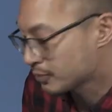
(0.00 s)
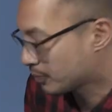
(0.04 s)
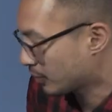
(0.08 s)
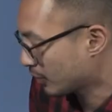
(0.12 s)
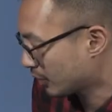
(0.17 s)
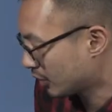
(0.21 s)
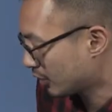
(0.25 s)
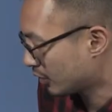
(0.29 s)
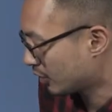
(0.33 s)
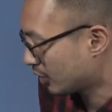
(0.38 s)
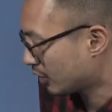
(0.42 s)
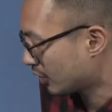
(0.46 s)

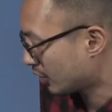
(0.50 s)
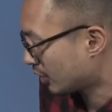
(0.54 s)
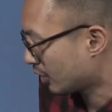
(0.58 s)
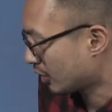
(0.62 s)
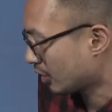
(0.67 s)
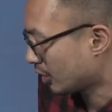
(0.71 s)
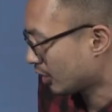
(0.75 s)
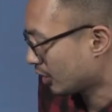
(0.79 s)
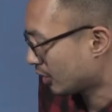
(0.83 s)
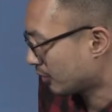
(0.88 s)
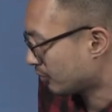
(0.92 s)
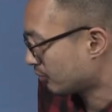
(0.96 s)
put in
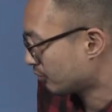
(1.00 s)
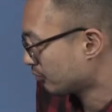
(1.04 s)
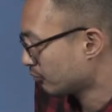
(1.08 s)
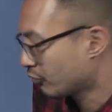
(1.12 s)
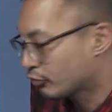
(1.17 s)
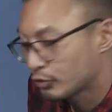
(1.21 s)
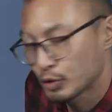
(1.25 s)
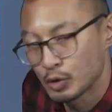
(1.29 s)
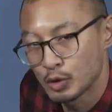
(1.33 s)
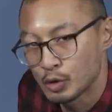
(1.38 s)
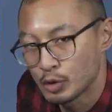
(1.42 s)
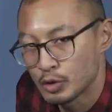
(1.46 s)
uh,
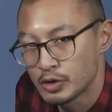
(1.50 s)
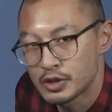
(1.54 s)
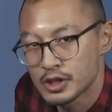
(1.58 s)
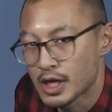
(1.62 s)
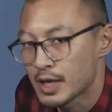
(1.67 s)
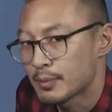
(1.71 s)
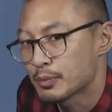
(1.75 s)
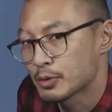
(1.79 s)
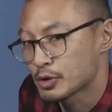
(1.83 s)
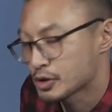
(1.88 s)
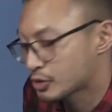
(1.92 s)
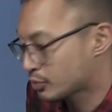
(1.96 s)
food,
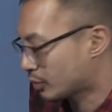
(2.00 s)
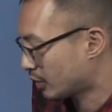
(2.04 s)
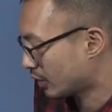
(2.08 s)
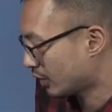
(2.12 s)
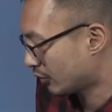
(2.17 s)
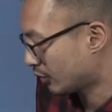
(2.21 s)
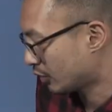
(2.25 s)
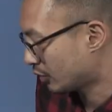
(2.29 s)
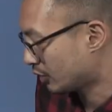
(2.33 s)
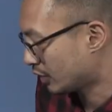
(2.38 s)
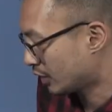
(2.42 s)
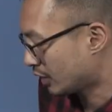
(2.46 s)
diapers,
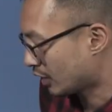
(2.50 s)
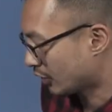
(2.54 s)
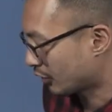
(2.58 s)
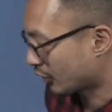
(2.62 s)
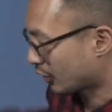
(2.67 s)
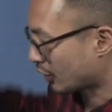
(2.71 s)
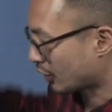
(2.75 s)
whatever you need on the